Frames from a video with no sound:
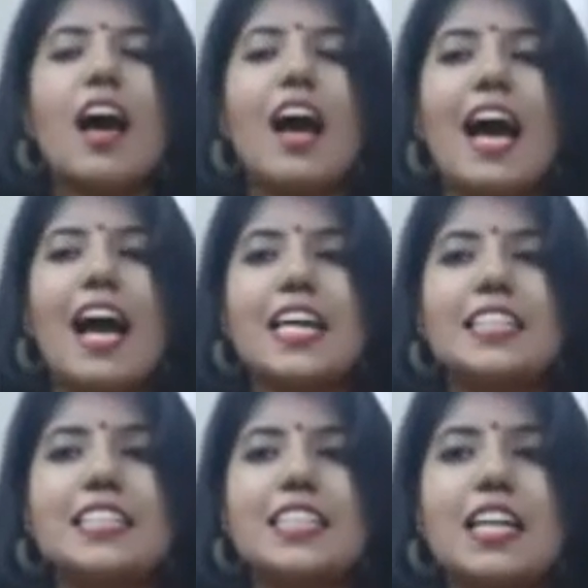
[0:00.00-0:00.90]
And
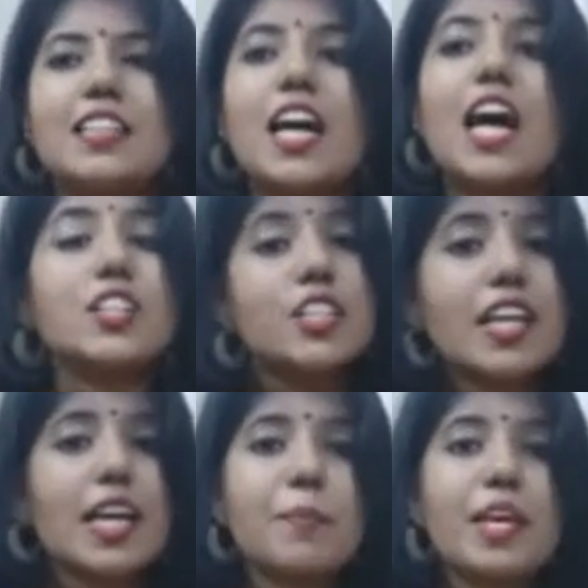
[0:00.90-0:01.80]
the other
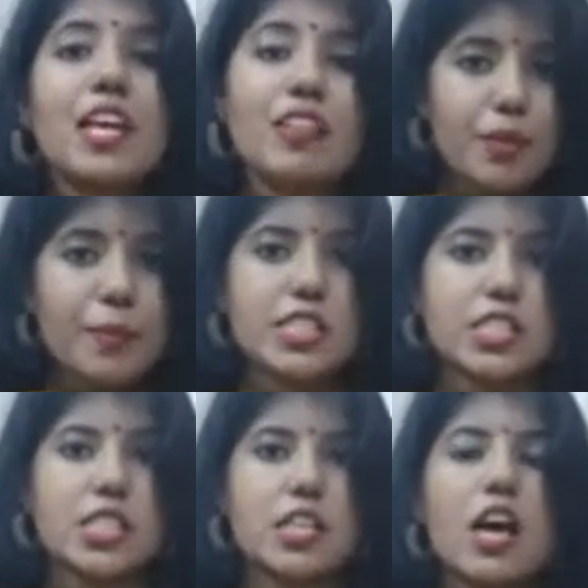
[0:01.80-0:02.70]
can be
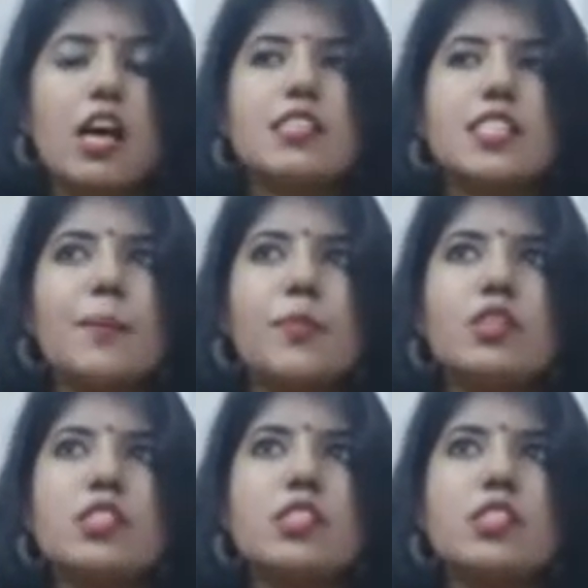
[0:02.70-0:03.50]
information. Suppose